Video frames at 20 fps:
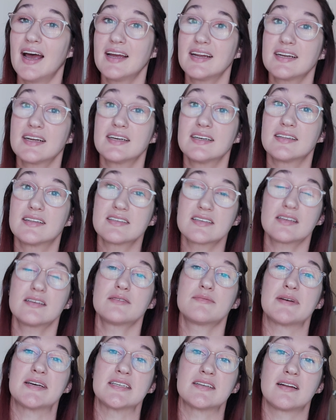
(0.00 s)
And this is
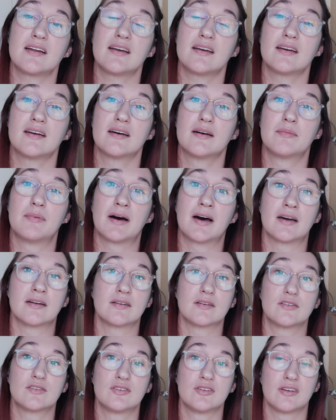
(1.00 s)
basically
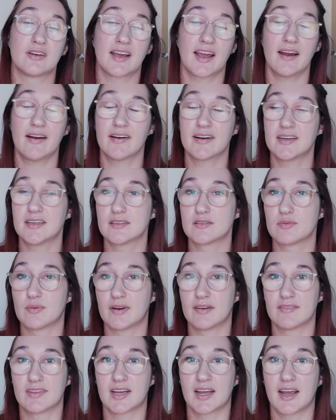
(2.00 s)
about two characters. One
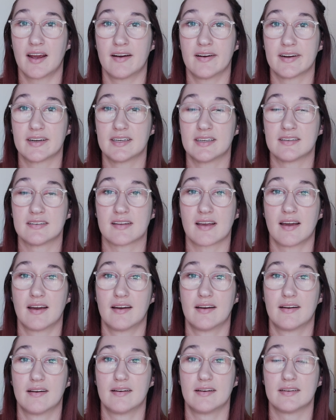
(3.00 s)
of the characters
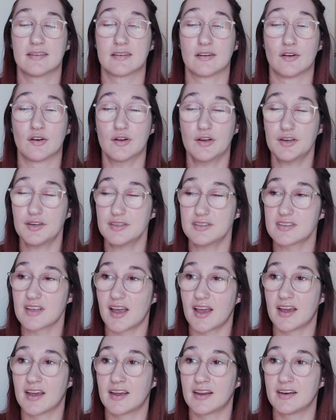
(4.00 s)
is a nurse,
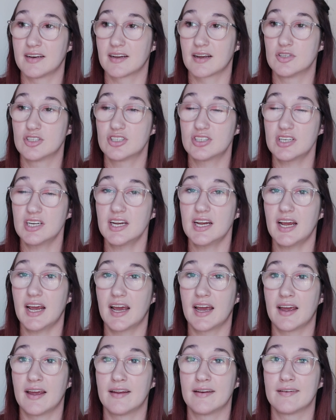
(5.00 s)
and she
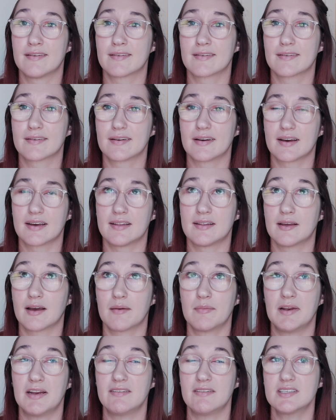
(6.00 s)
and I
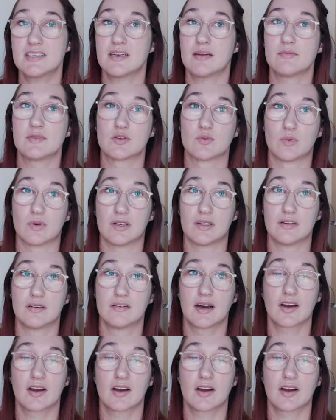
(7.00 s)
believe his name is Will.